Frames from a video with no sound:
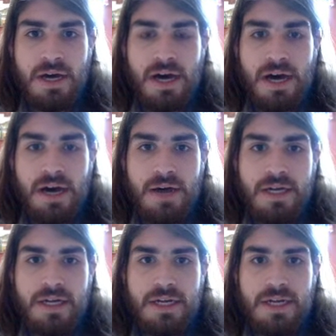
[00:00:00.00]
The
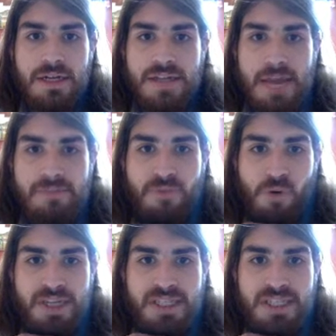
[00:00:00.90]
name for
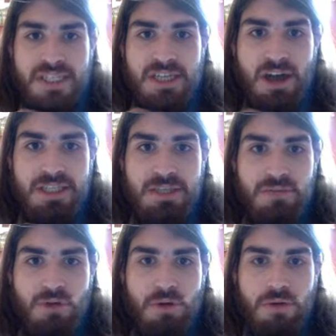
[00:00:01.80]
it is
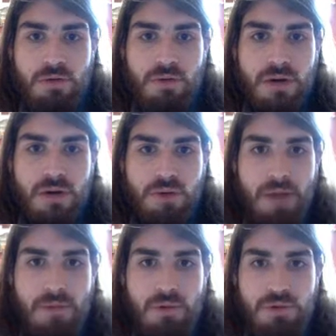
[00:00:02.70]

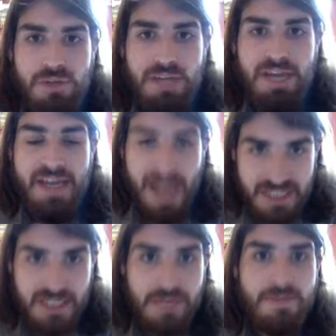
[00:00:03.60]
deoxyribonucleic
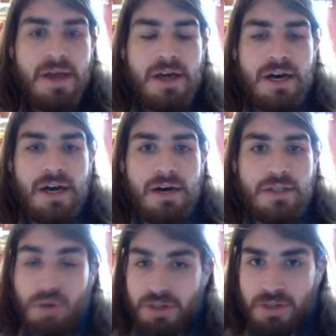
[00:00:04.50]
acid.
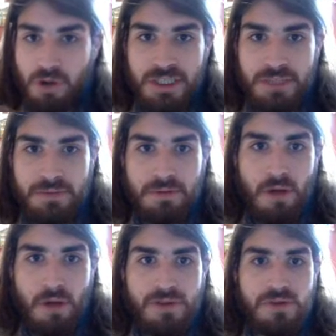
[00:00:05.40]
It's one of the largest
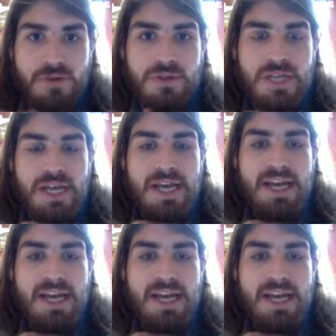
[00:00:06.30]
molecules.